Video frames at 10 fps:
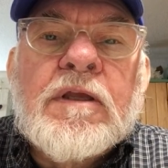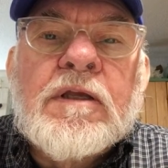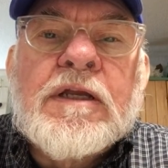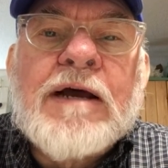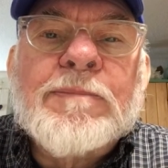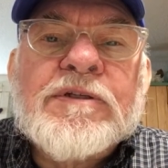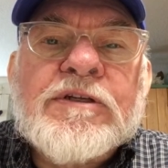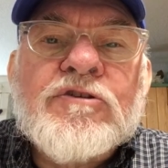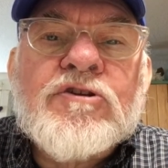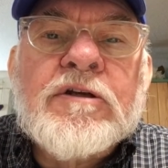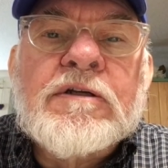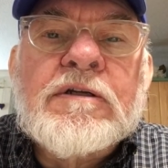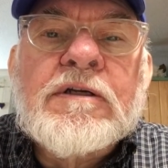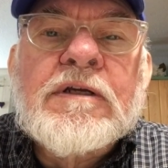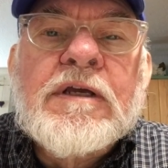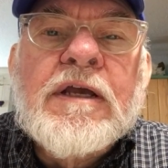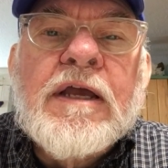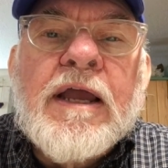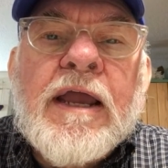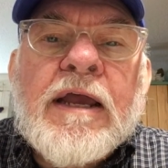composition
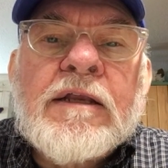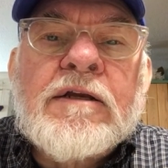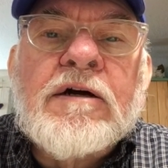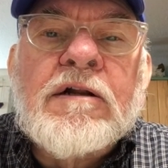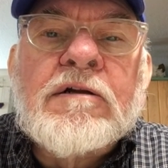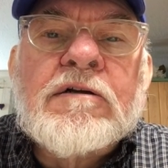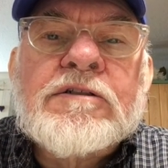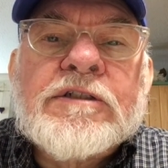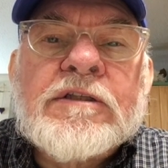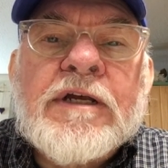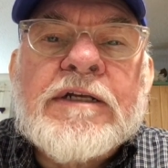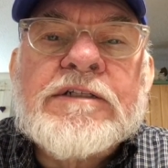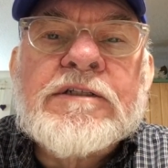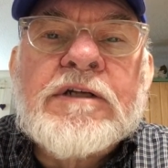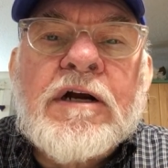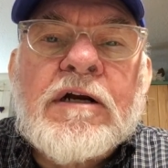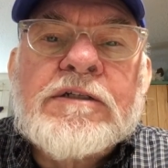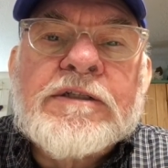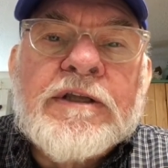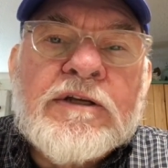and colors and lights and
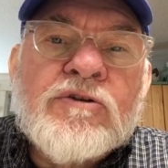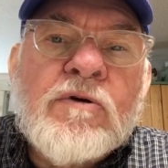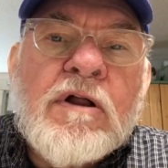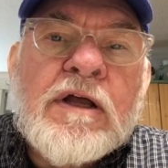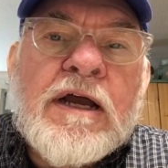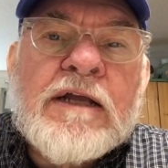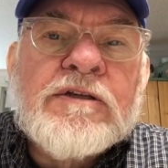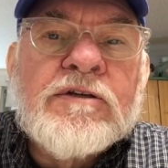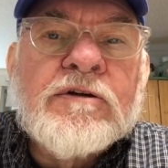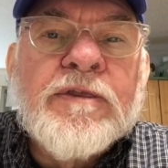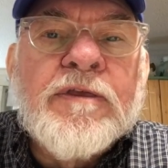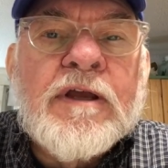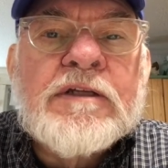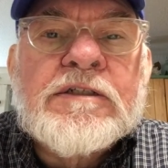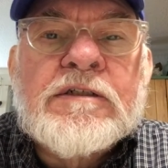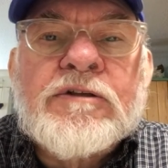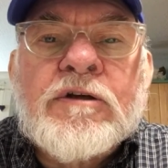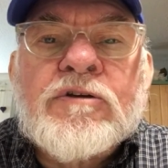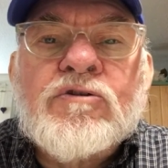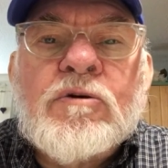darks, and they do all kinds of good things. You
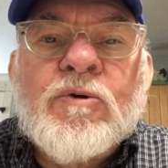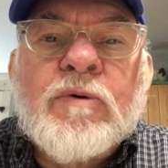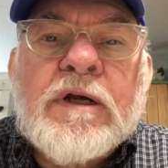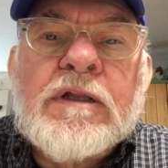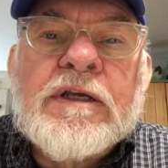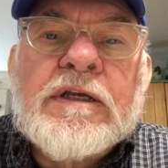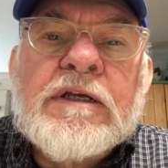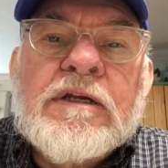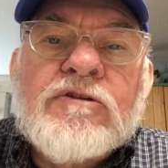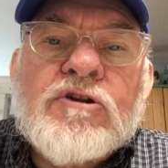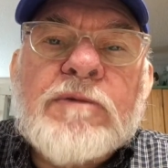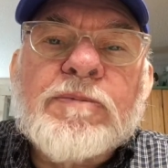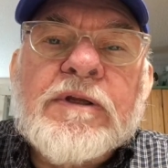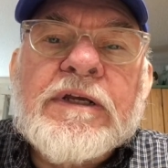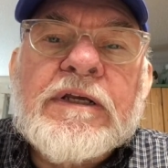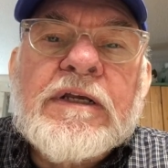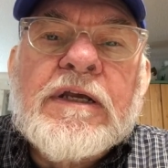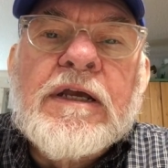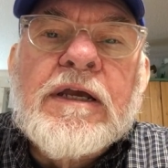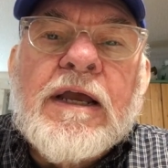can do them quickly, cheaply,
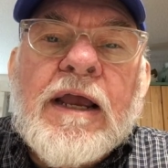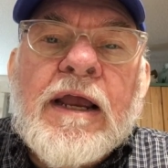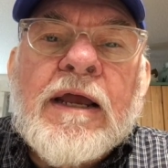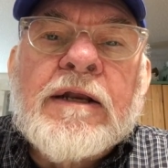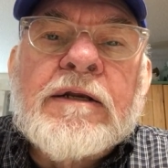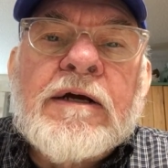and